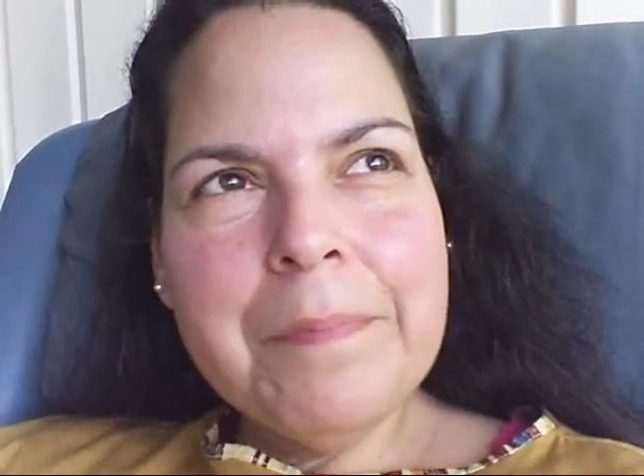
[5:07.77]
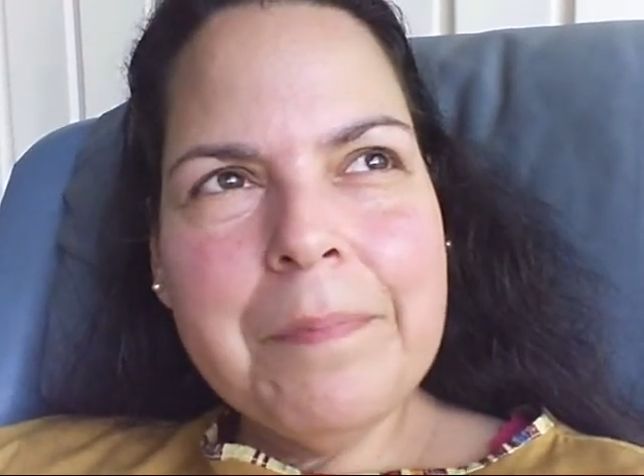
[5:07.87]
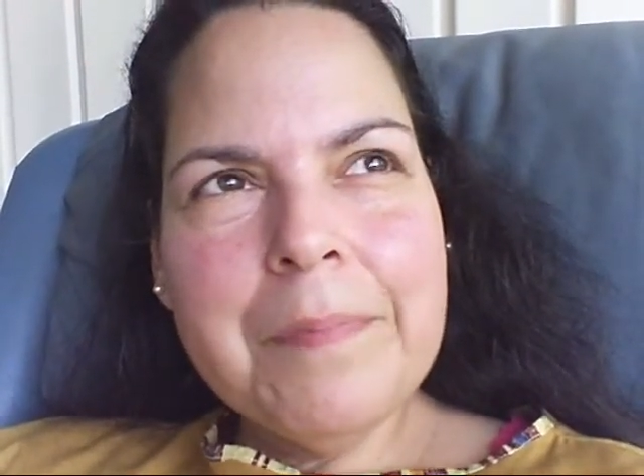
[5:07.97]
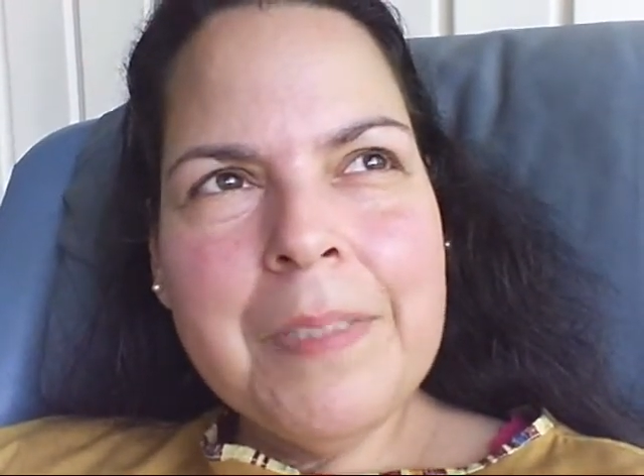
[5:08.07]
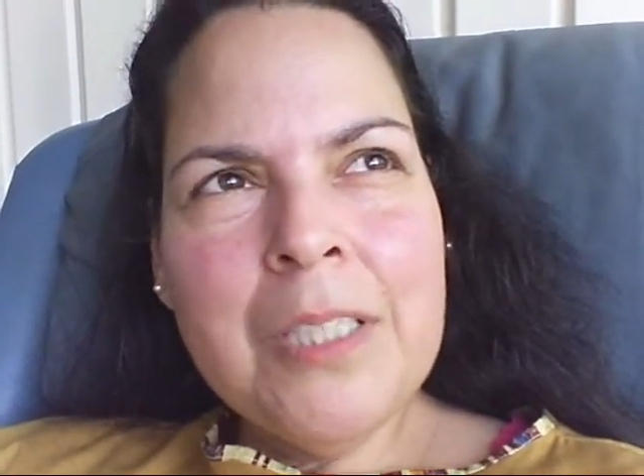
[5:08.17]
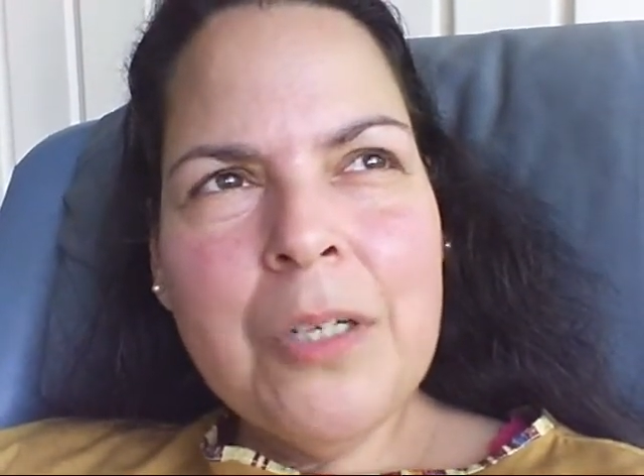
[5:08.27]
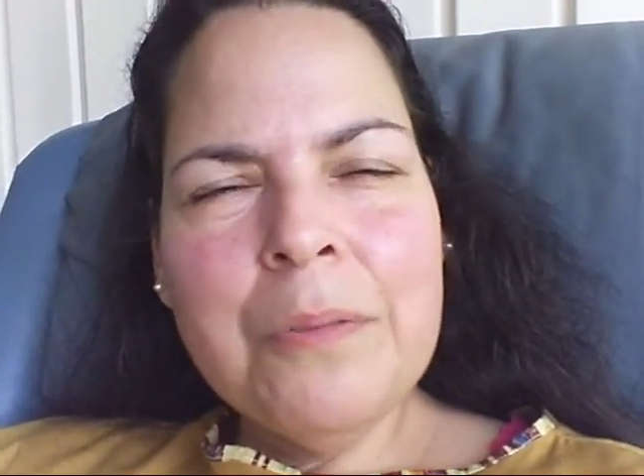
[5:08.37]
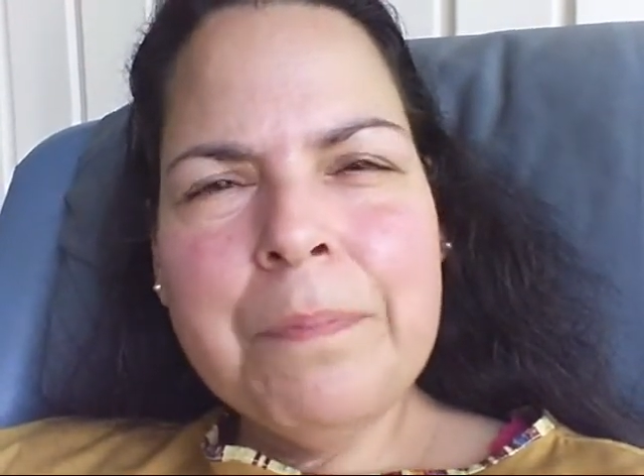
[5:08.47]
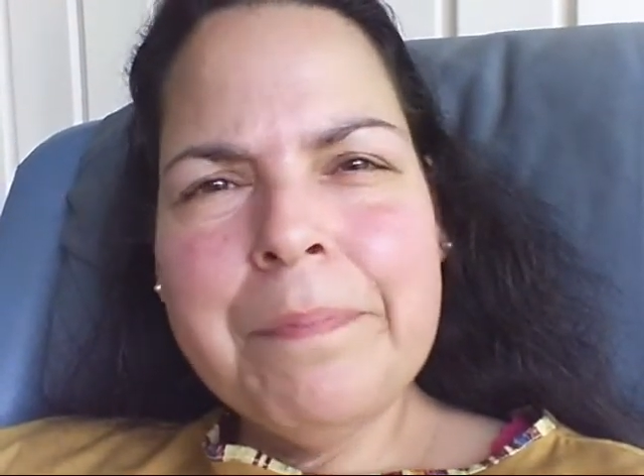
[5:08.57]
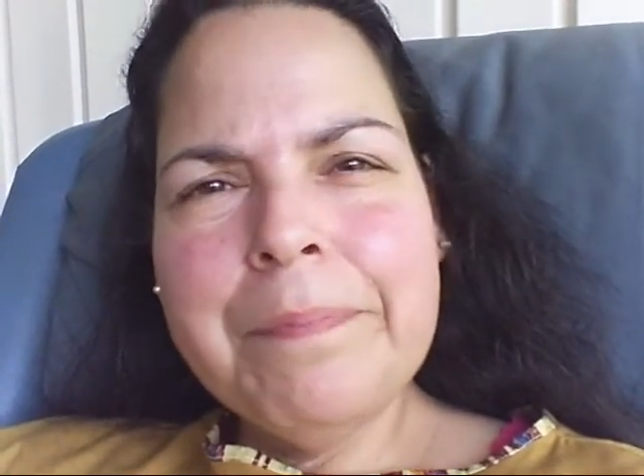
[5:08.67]
you know,
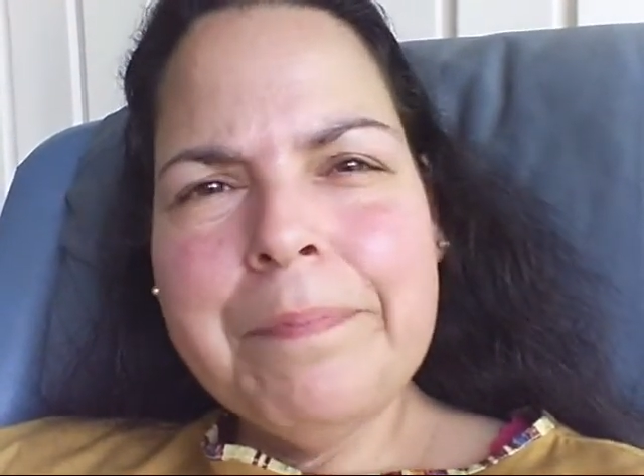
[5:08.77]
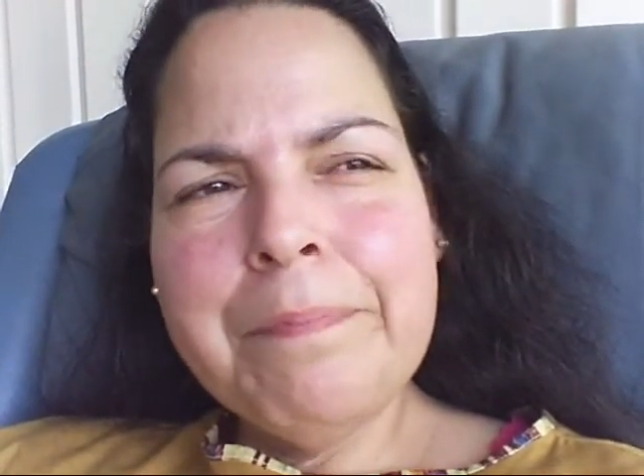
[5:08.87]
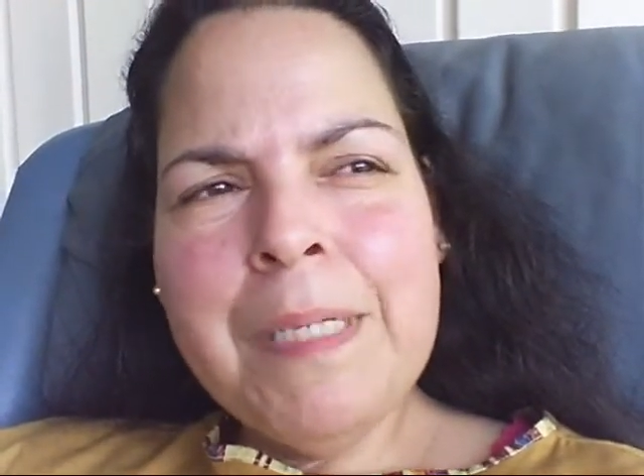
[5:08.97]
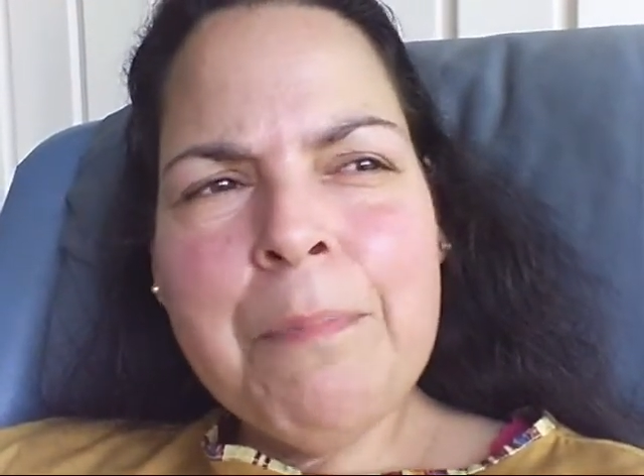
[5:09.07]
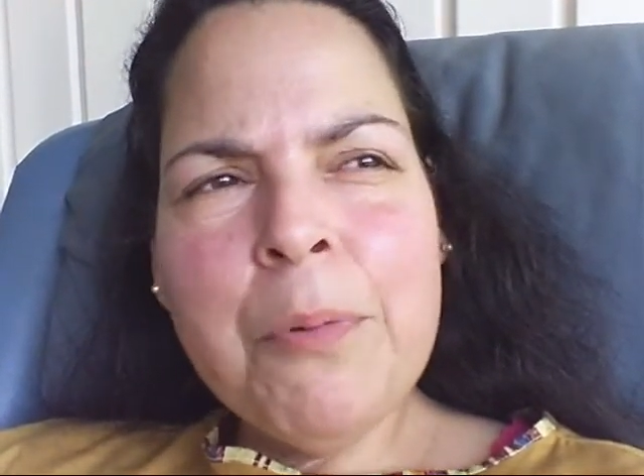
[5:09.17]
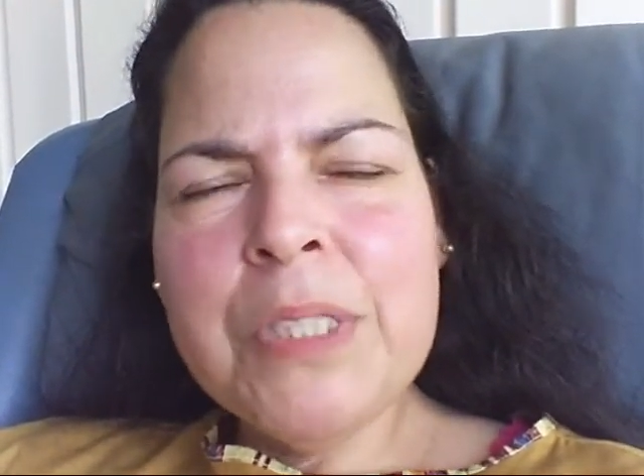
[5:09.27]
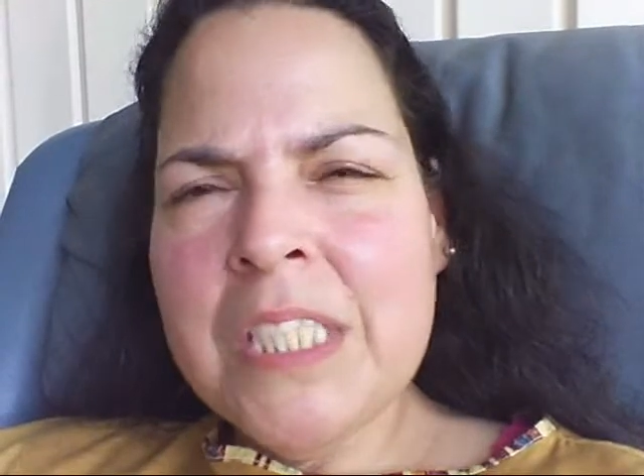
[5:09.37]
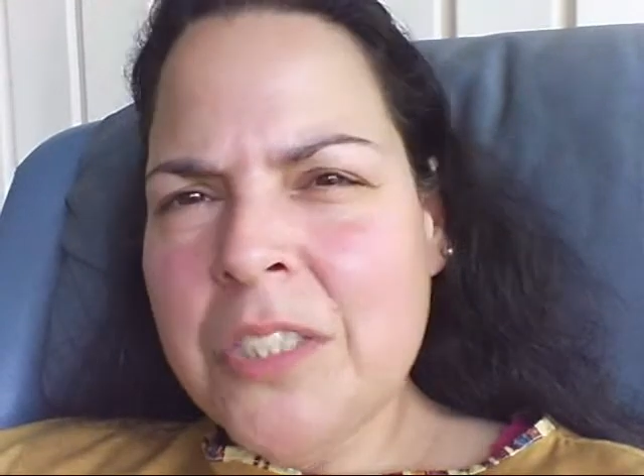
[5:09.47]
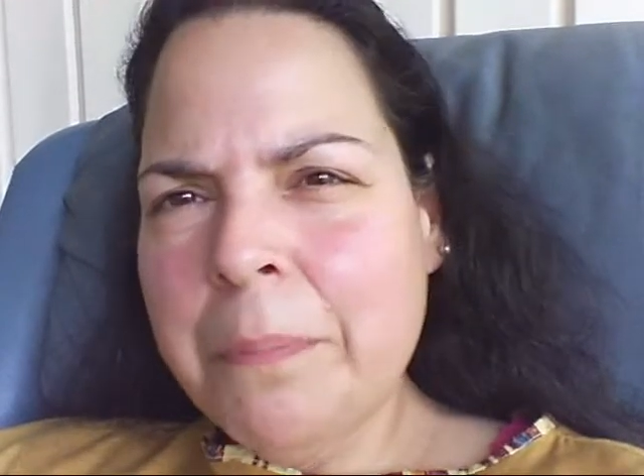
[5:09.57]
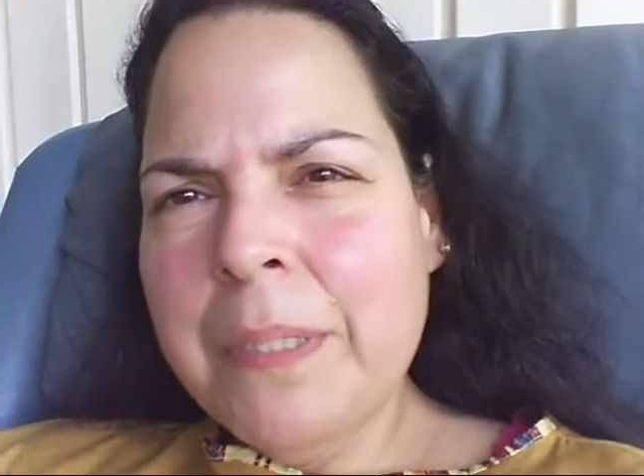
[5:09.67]
people with
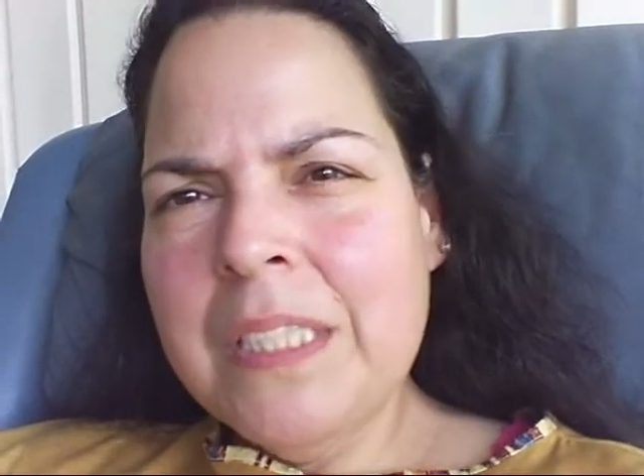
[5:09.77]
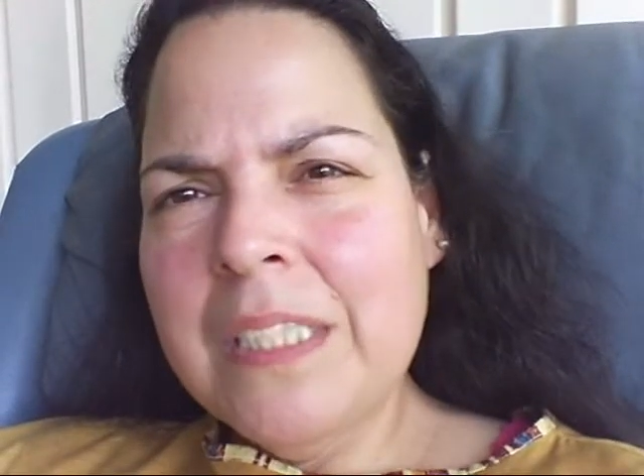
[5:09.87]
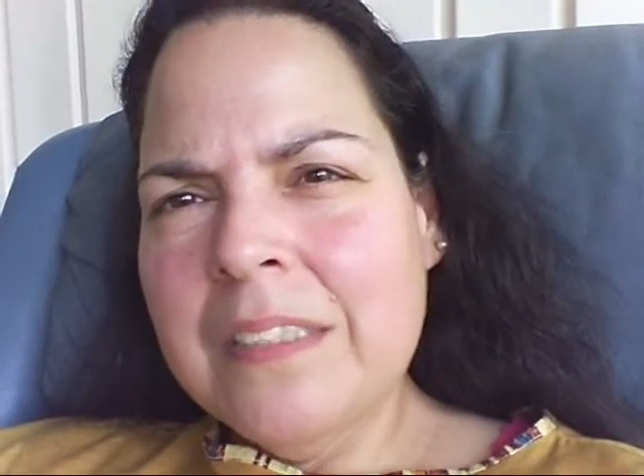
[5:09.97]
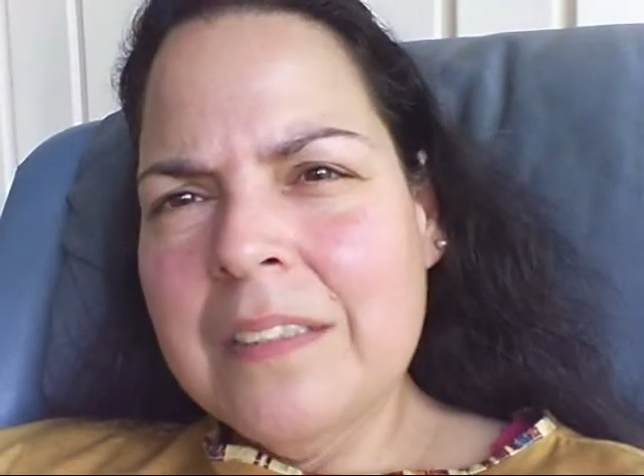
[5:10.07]
disabilities.